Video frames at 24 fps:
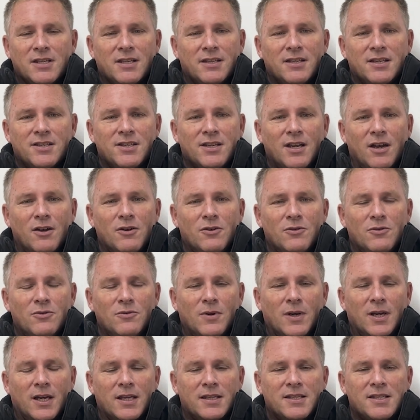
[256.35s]
And there's
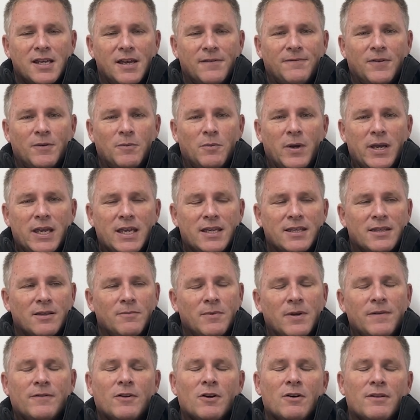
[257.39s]
no tougher week than
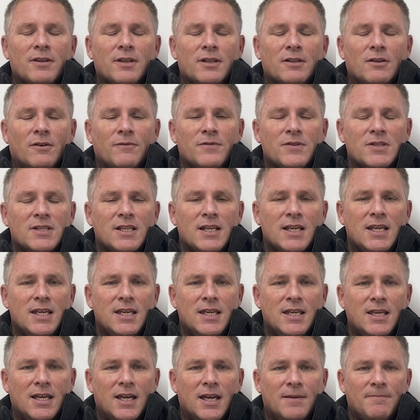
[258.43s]
we've got than
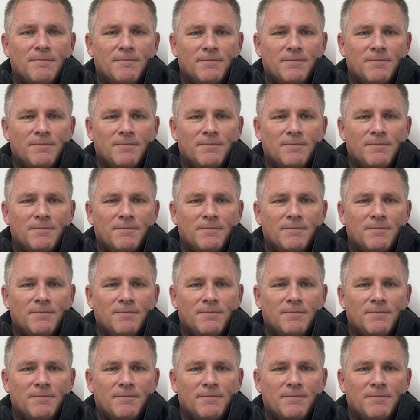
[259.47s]
obviously